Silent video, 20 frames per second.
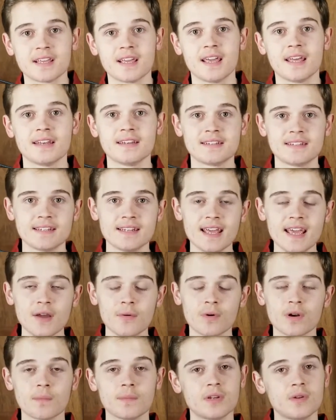and today
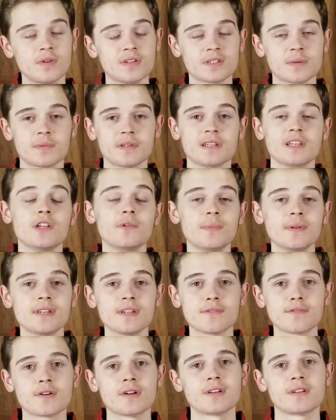we're going to be doing something a little bit
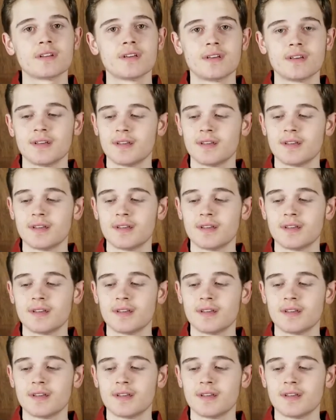different.